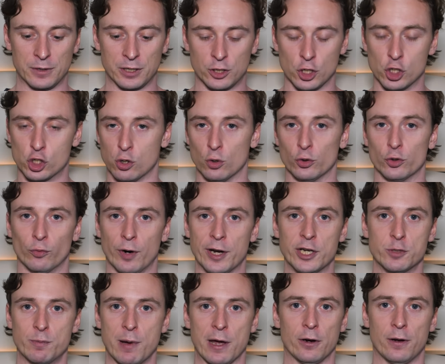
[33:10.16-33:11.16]
controlled the
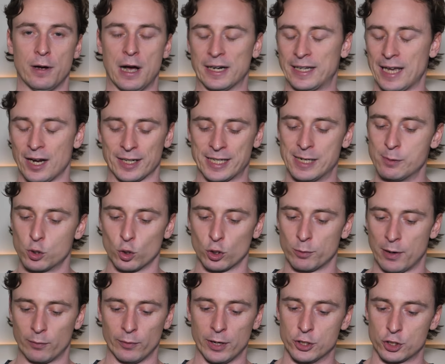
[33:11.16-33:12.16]
range better. Again, I keep talking
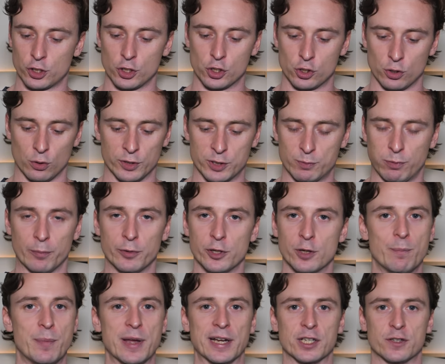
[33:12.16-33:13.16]
about range control. It's probably the
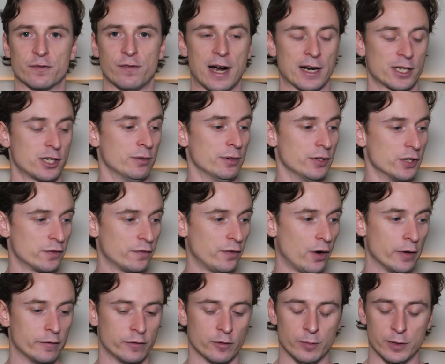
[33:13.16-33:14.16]
biggest factor in this
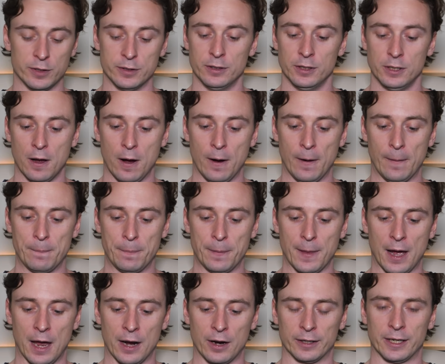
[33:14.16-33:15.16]
fight for me. And
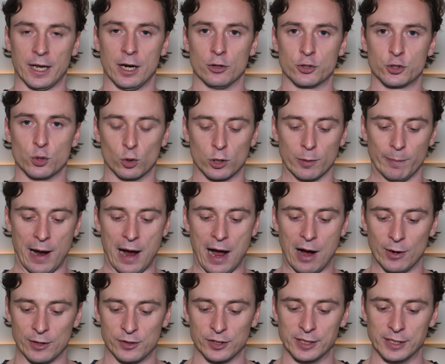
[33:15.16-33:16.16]
again, I'll talk about
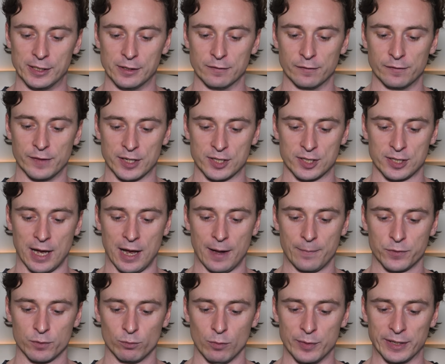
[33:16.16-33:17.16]
how I think he can fix
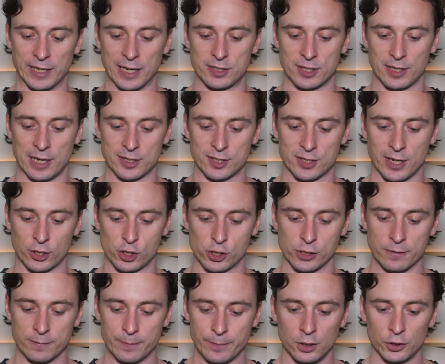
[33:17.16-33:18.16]
that when we get to that
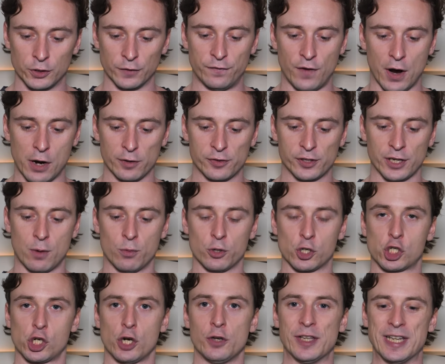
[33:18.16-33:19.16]
section. The final thing I want
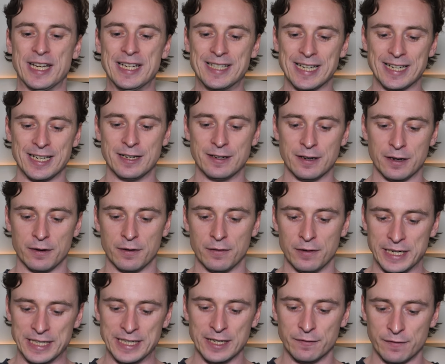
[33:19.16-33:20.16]
to show you that
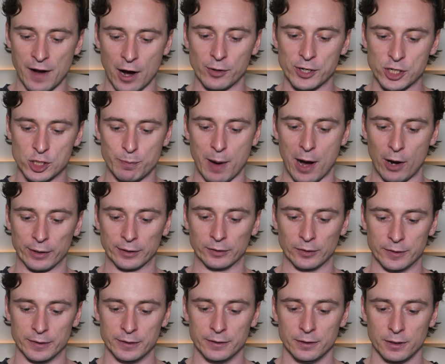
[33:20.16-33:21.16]
he did very
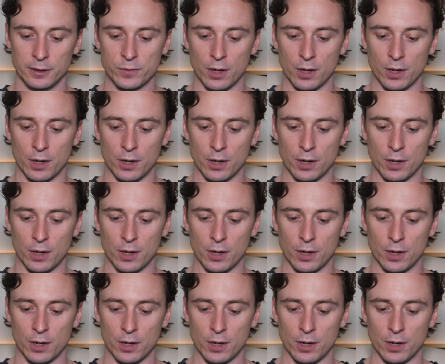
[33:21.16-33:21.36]
sparingly,